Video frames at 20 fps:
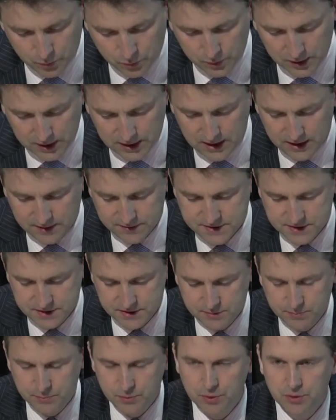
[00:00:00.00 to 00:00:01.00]
We'll have to
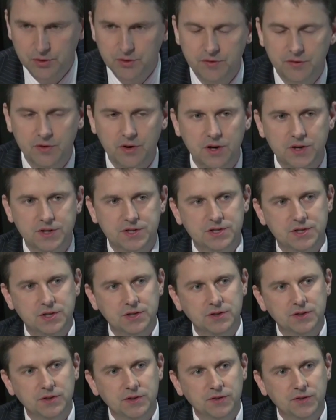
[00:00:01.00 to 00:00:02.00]
do more for our
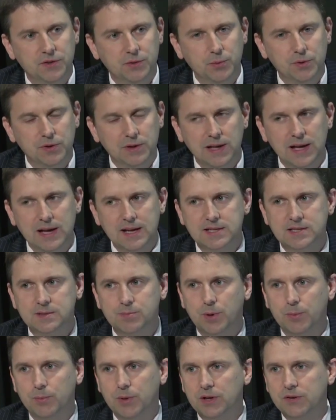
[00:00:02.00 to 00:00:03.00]
students with less
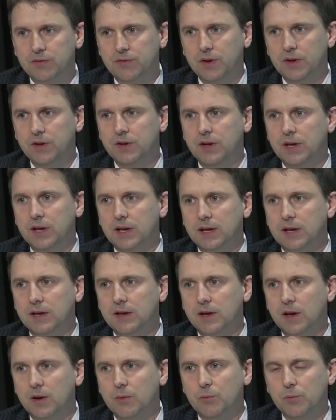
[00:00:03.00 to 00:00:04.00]
public funding,
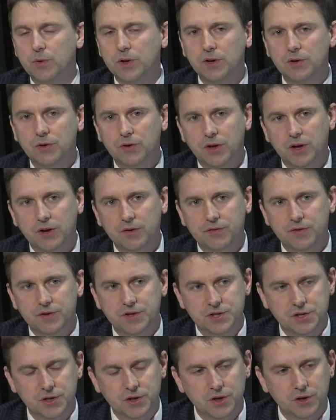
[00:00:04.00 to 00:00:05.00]
and we know that for
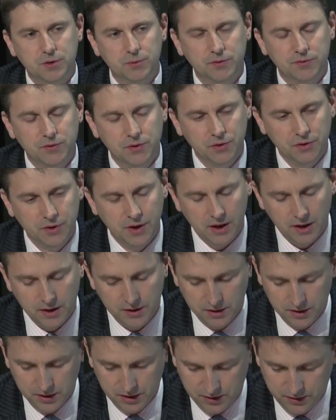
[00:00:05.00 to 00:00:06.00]
sure, and we've known that
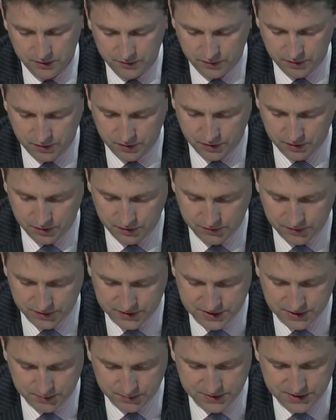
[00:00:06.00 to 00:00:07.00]
for
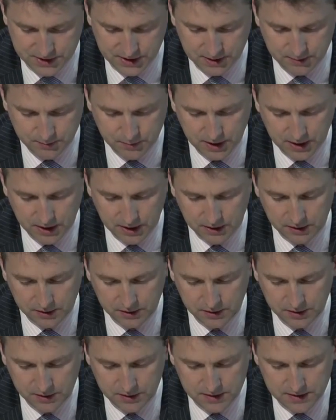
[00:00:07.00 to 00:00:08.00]
some time
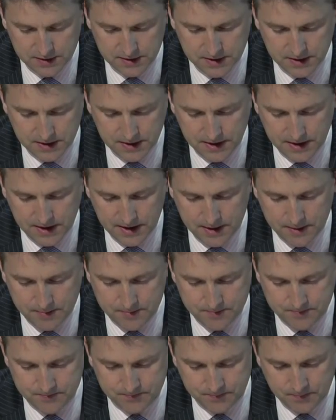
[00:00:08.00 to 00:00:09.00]

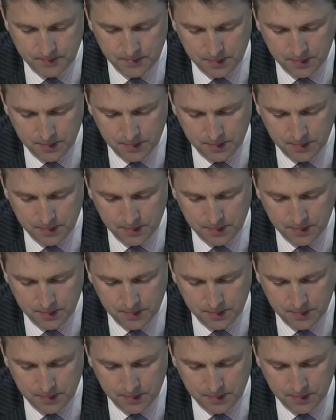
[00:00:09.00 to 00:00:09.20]
now.